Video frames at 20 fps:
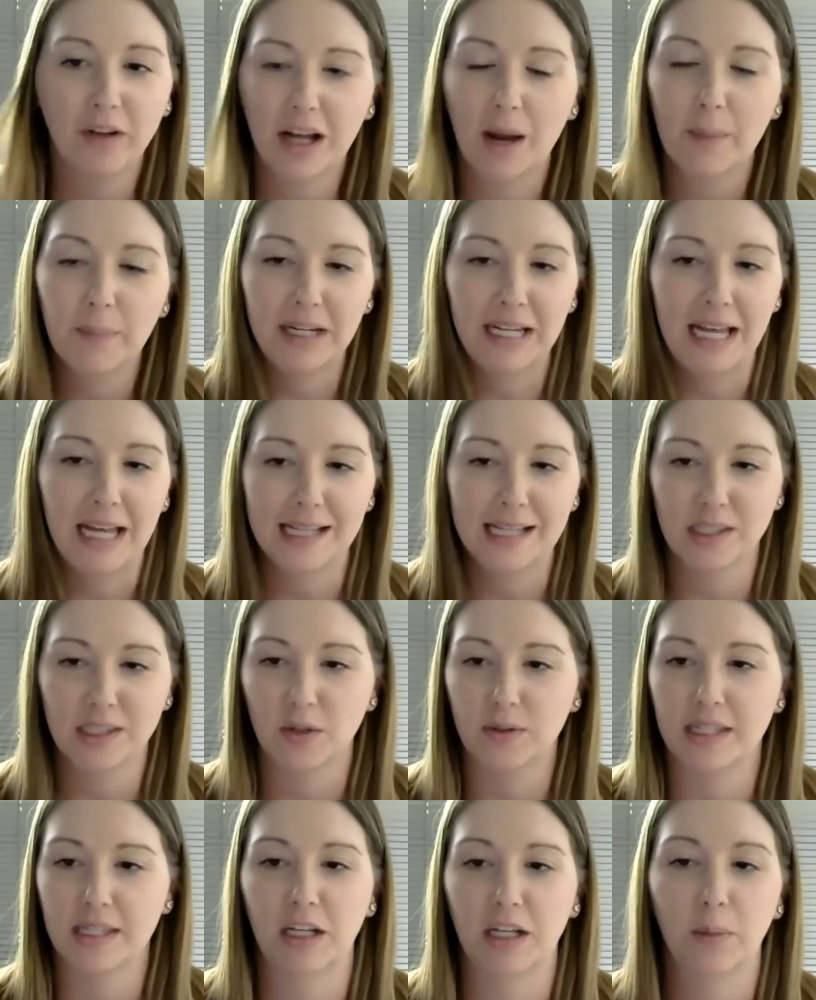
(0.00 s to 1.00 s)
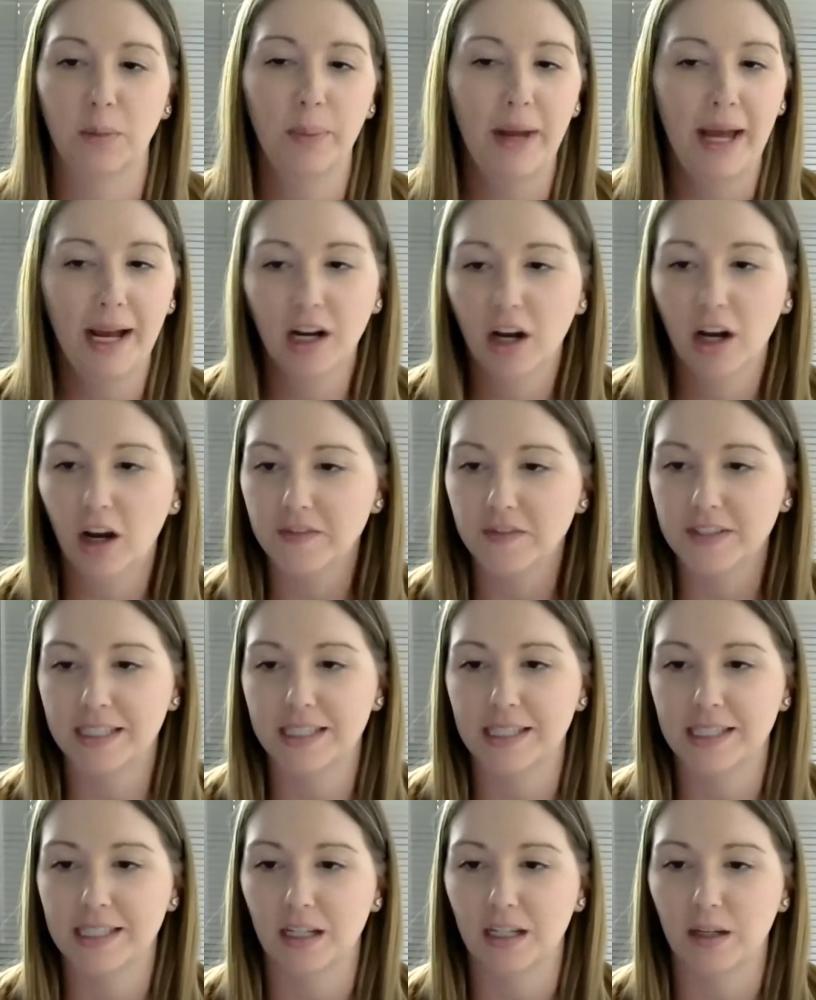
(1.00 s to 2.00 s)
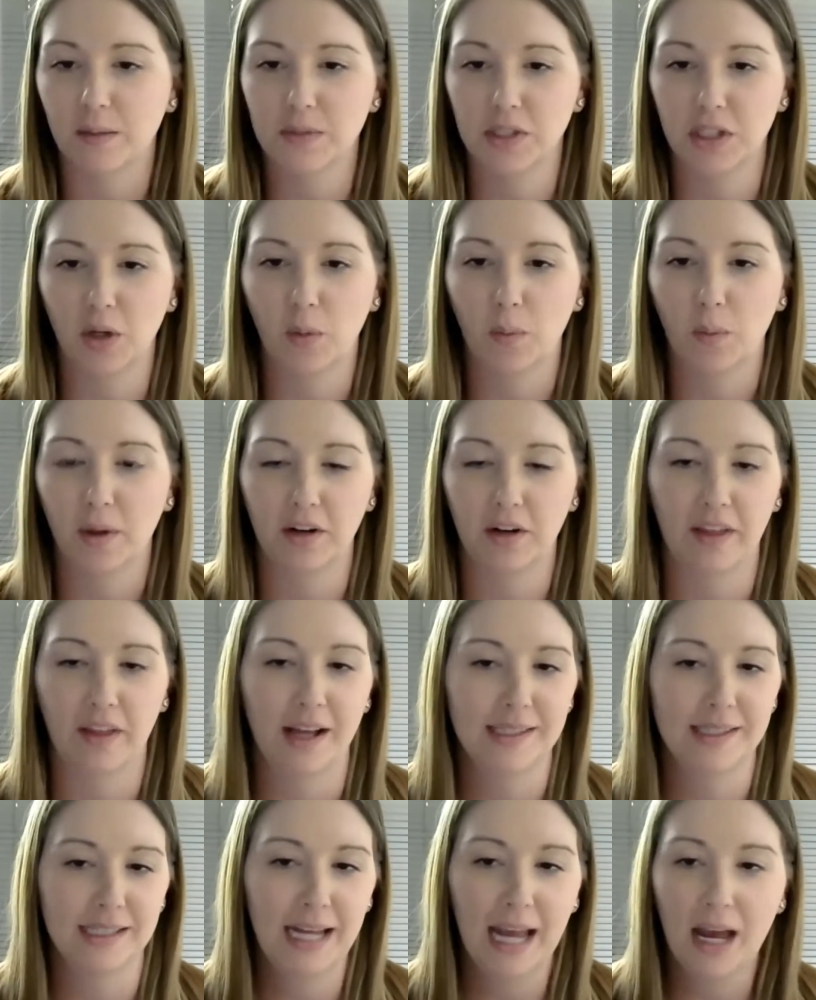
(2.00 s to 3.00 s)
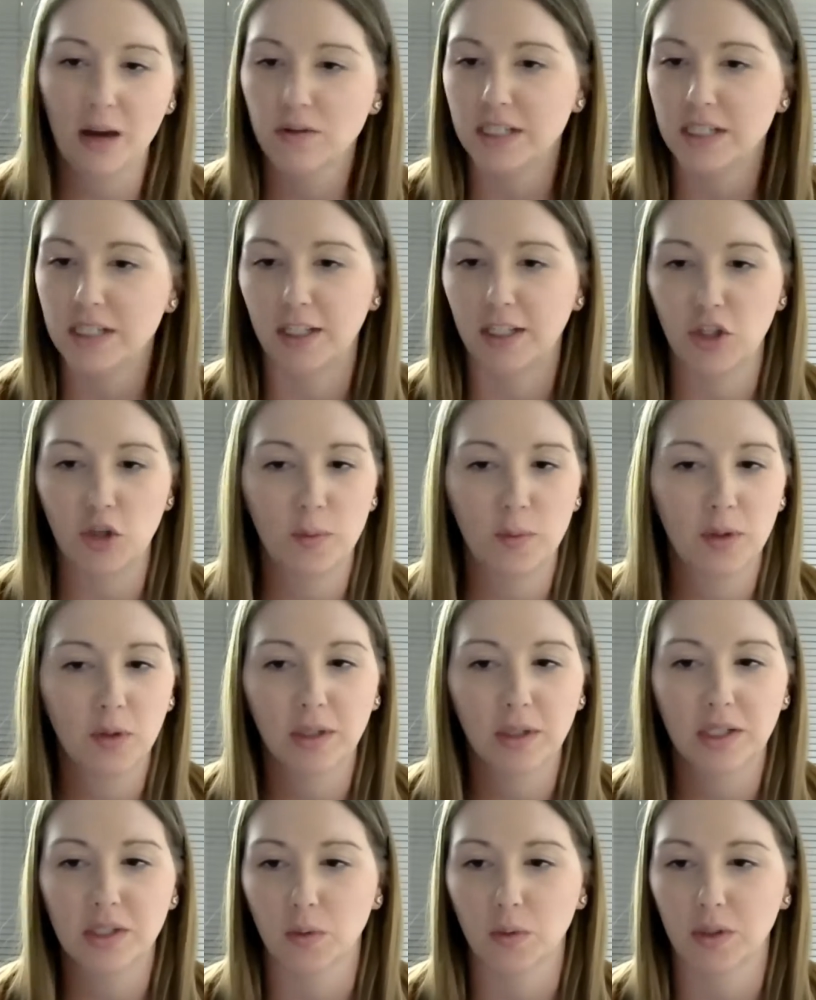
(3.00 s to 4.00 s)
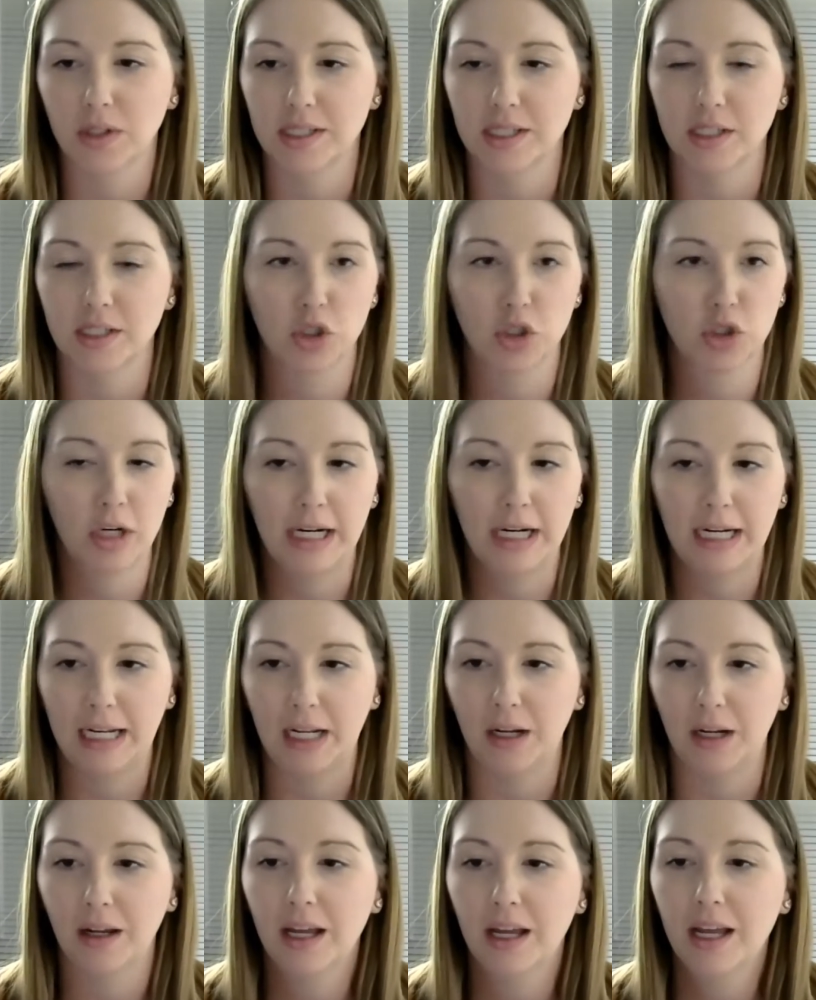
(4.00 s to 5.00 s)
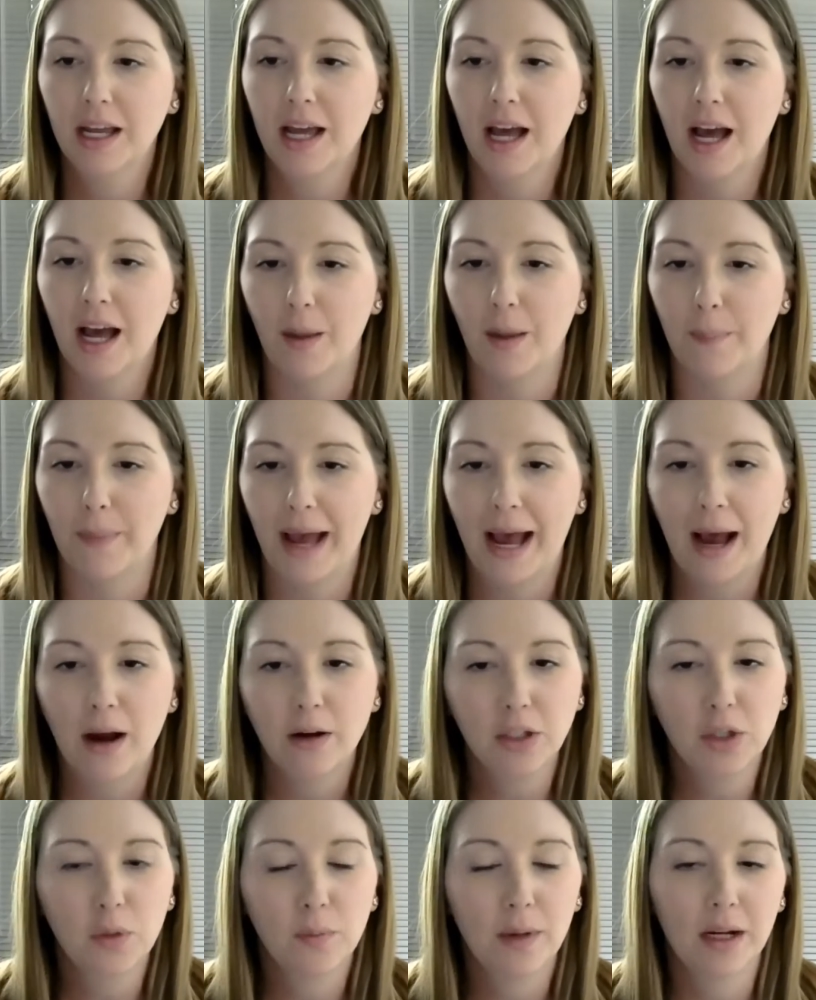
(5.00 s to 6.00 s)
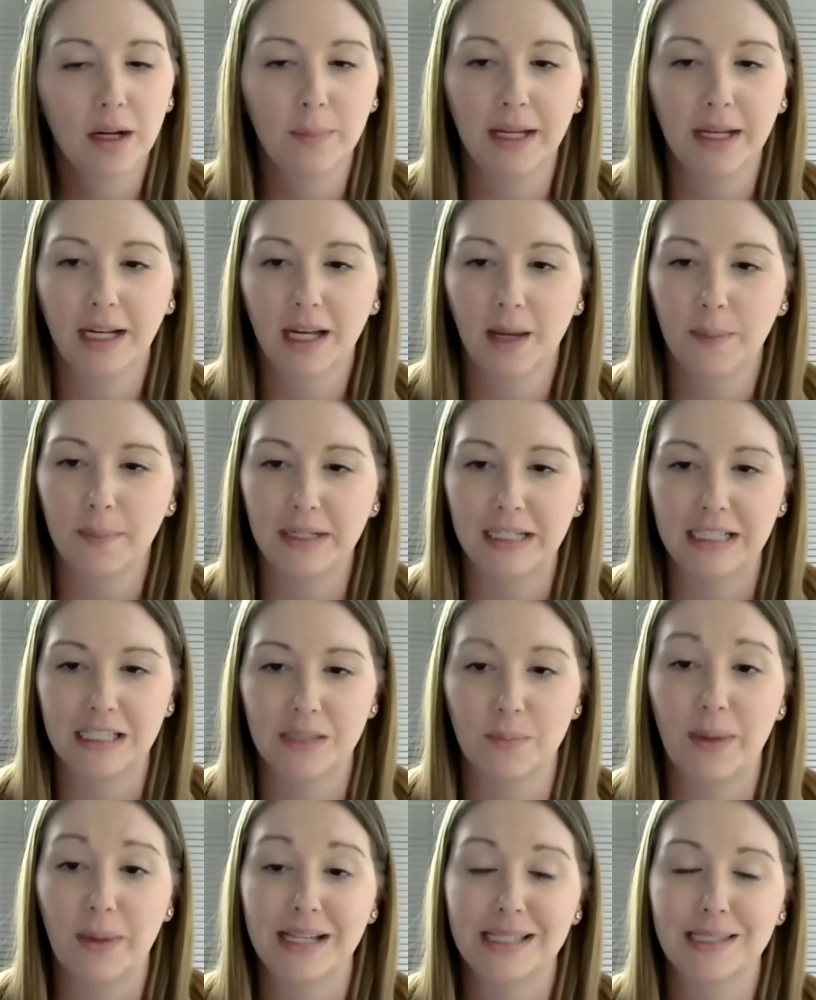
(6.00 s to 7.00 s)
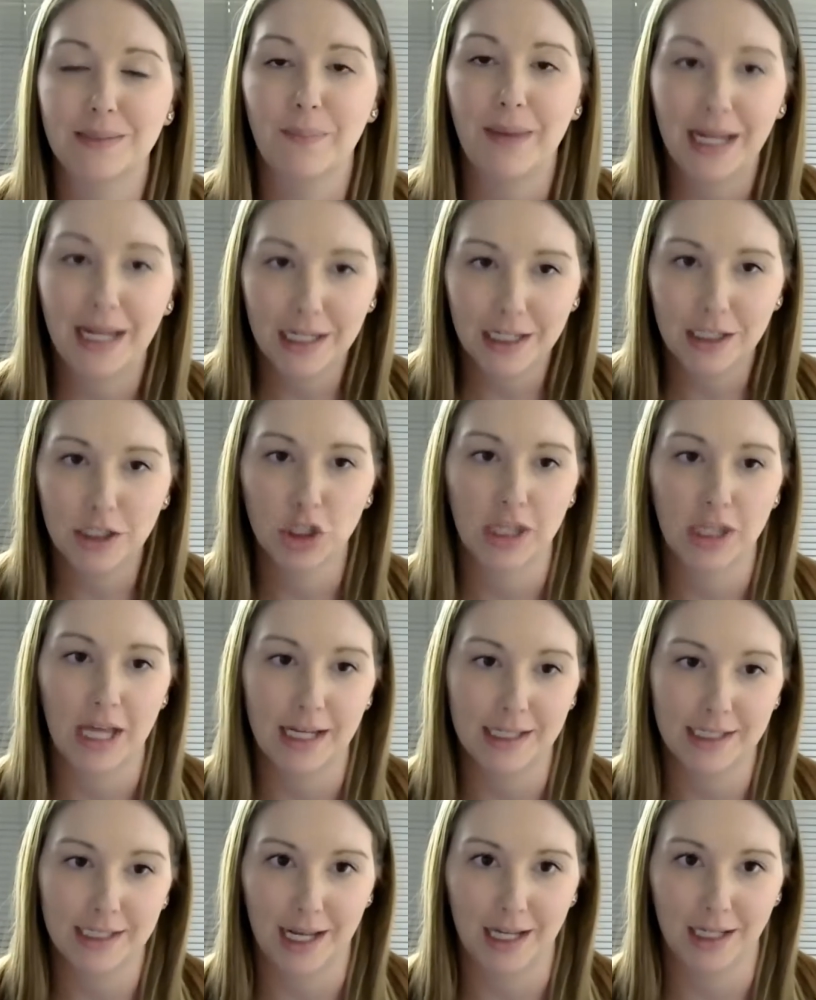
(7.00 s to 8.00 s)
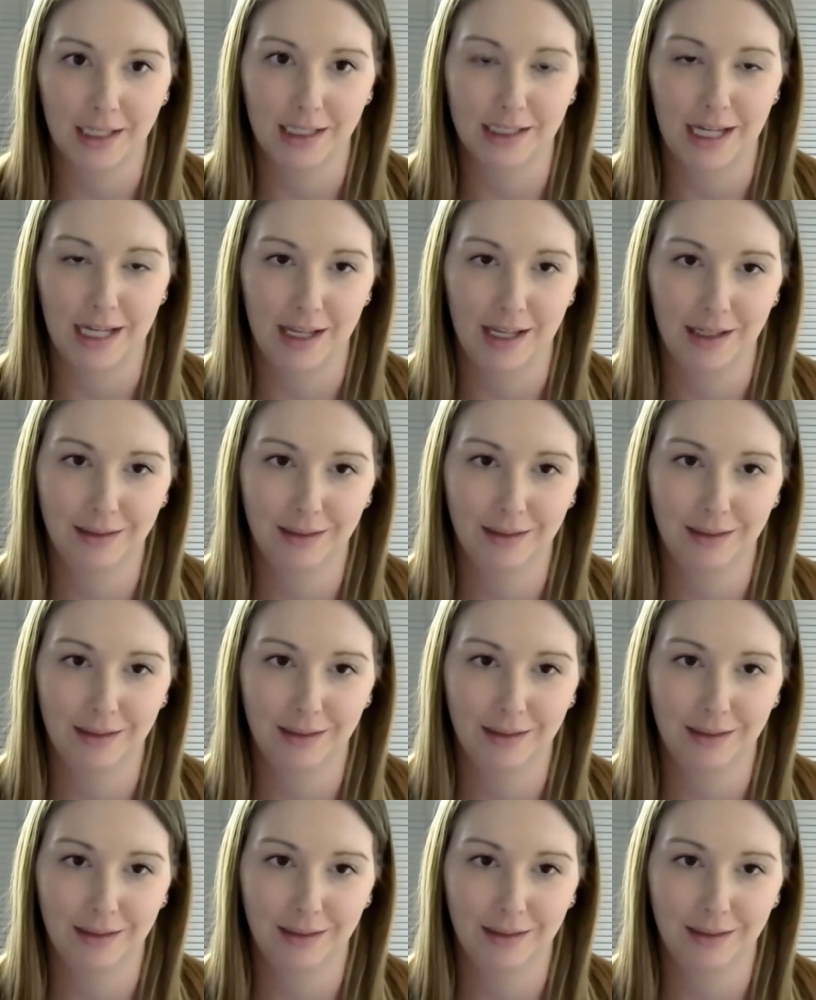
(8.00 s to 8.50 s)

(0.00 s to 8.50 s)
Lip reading: company has those in their back office systems, whether that's accounting, human resources, training. How do you recommend companies best manage that tech debt?